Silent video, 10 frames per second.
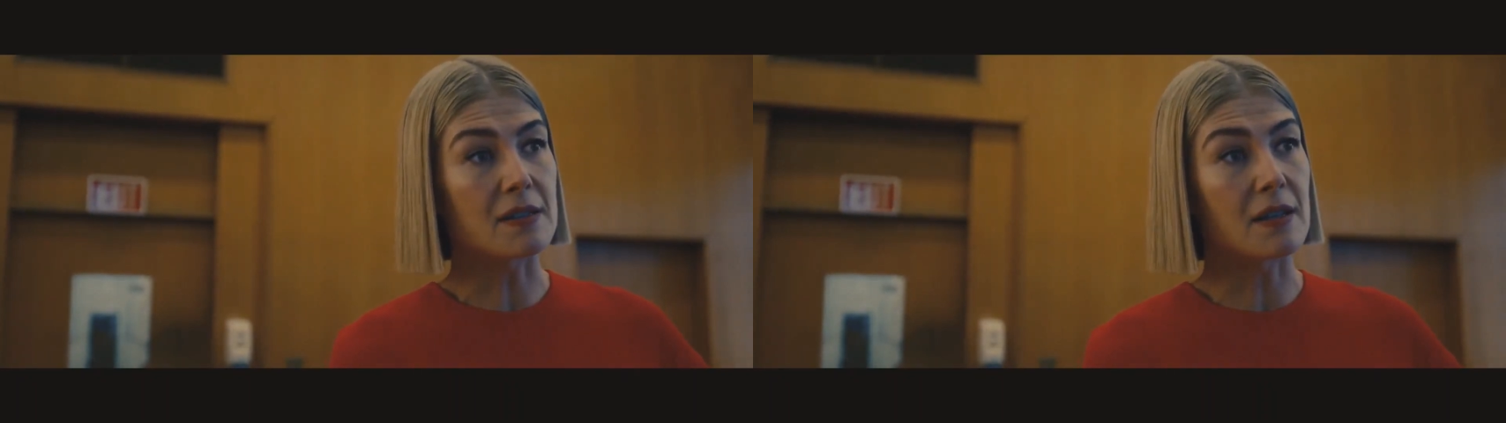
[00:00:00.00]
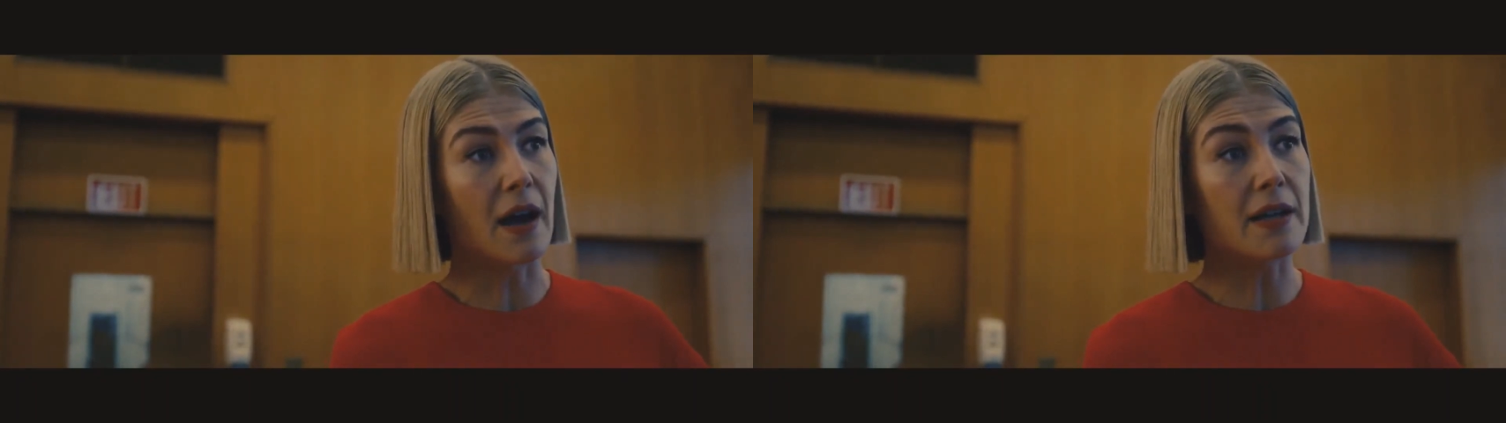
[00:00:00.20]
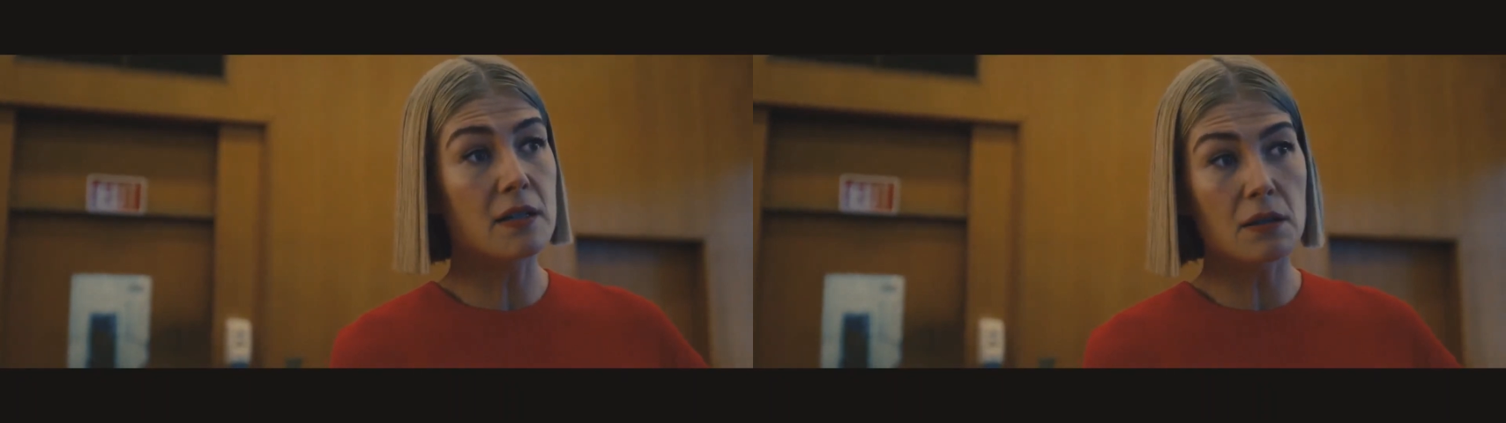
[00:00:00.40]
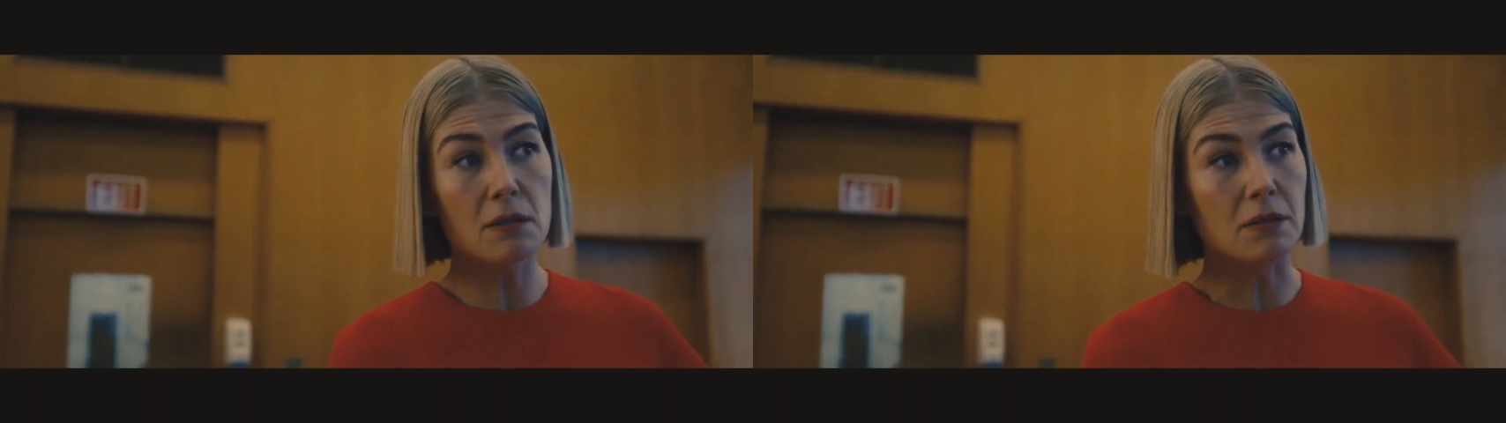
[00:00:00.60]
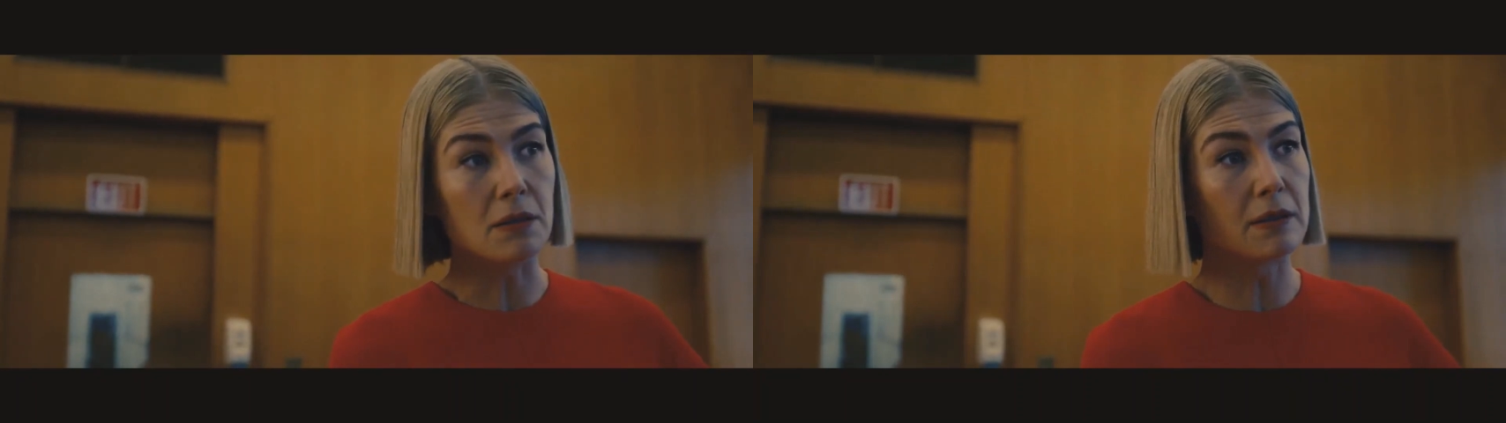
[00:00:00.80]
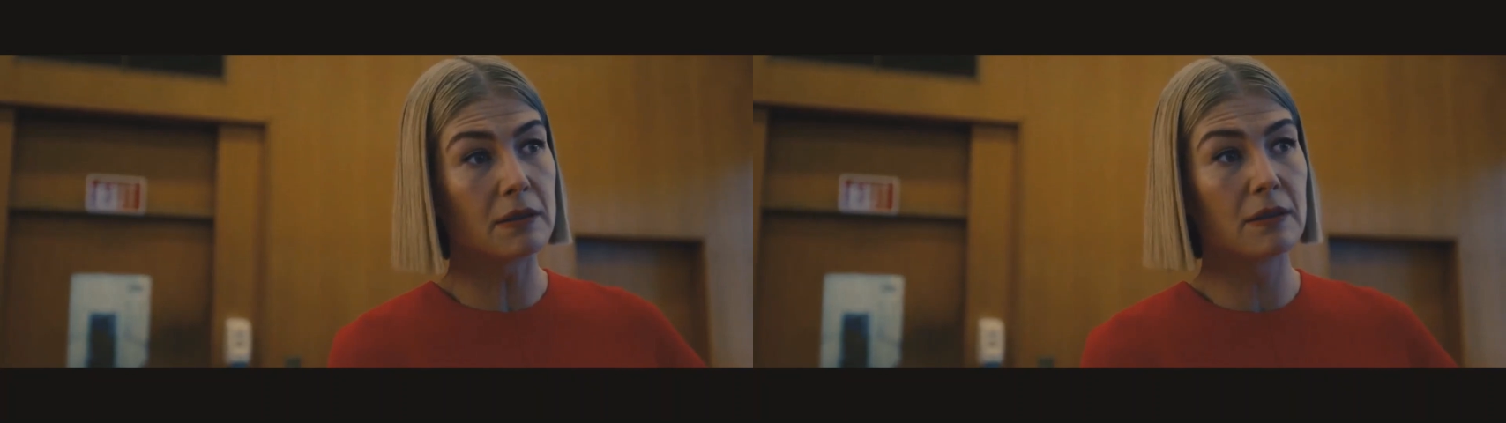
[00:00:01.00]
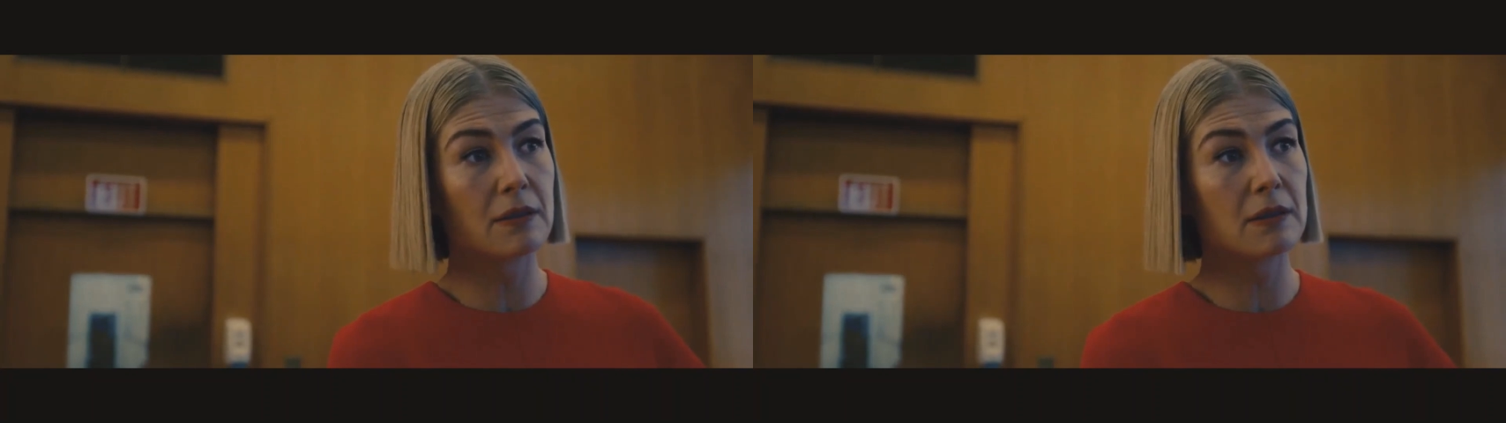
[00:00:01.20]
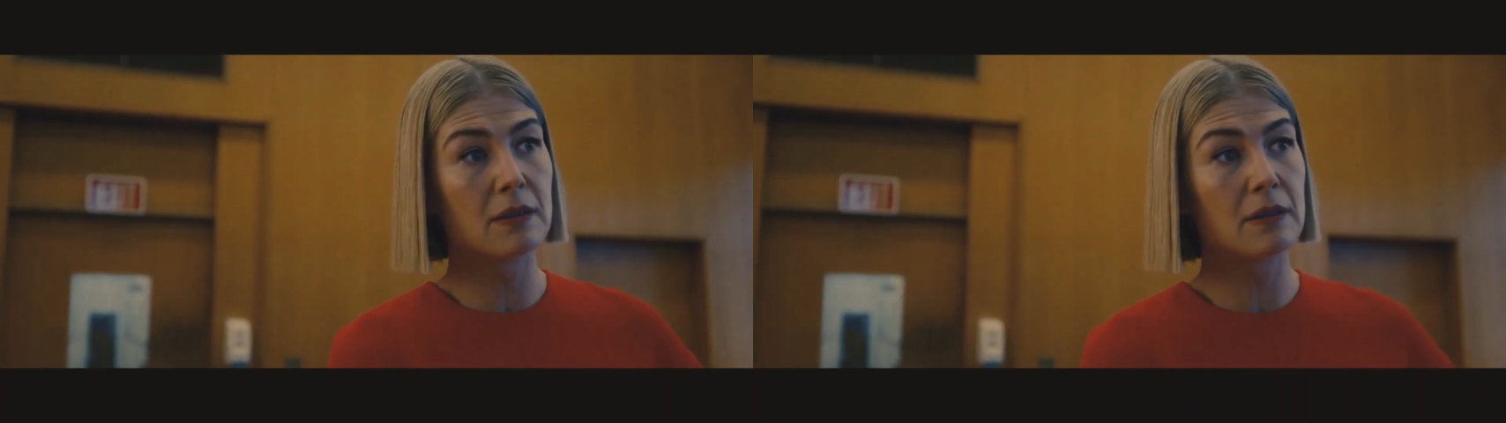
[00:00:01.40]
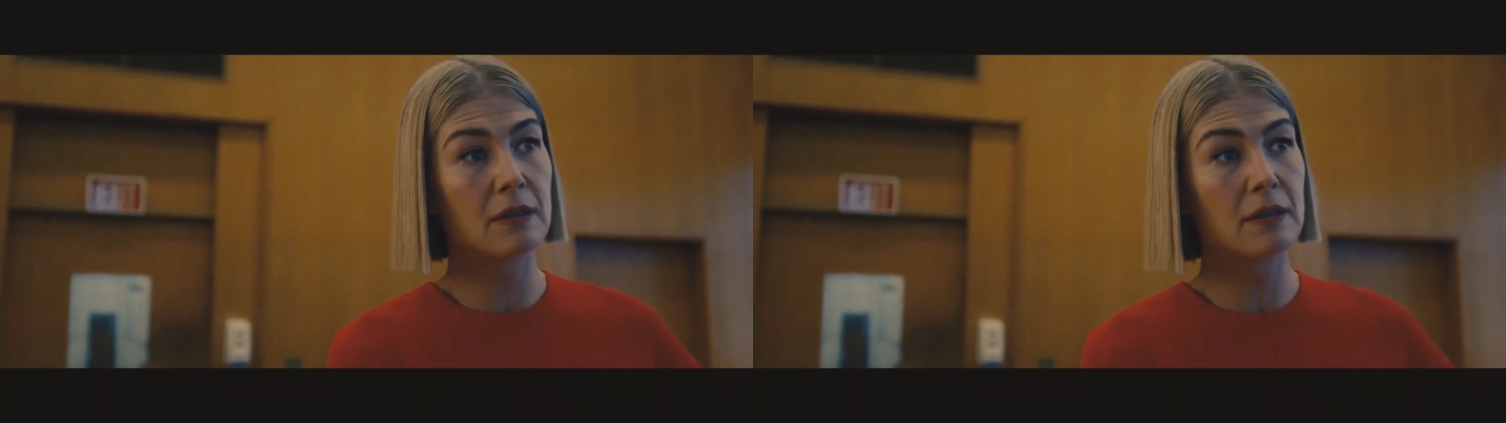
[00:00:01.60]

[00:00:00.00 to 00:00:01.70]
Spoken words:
they stick together through thick and